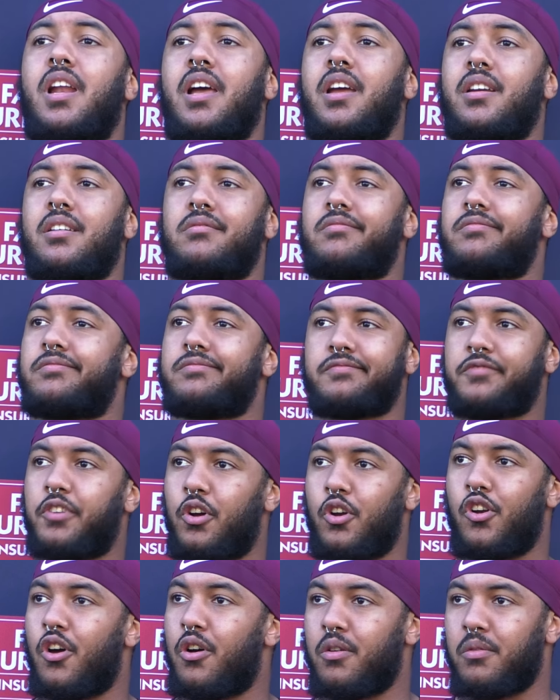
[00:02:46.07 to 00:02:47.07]
like,
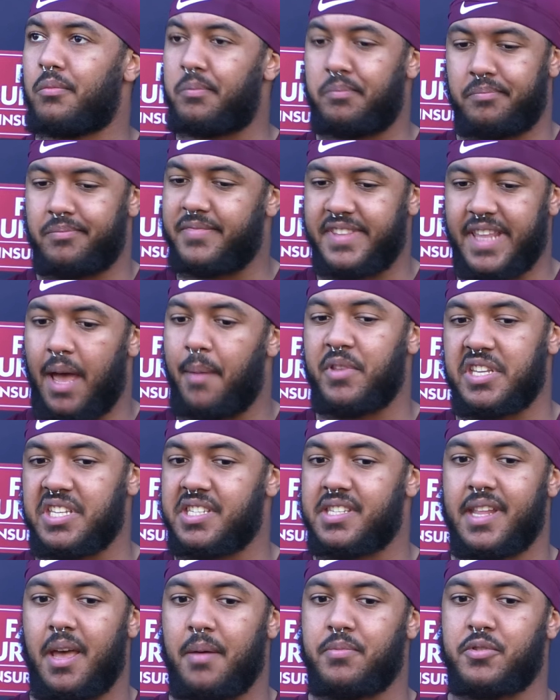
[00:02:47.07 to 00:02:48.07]
for long, that many
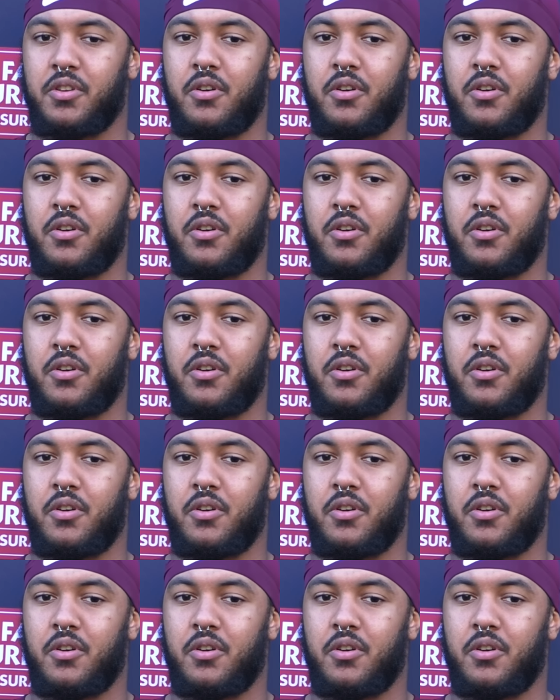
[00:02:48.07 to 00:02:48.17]
snaps.